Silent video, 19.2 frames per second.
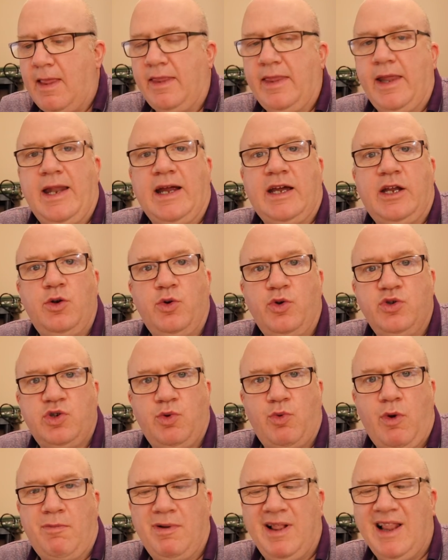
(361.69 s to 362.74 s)
and then I can also
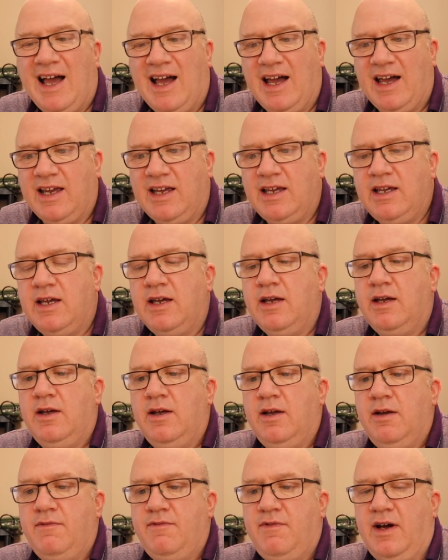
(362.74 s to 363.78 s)
reply
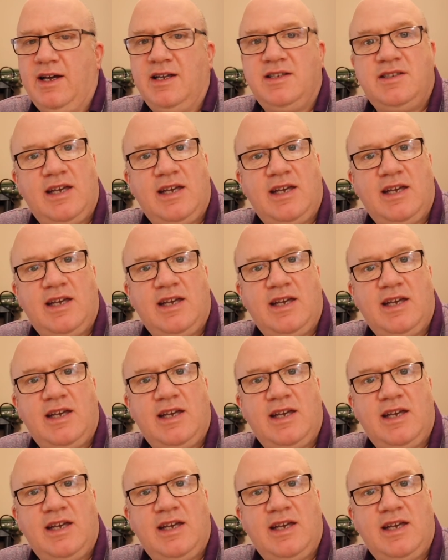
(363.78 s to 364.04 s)
via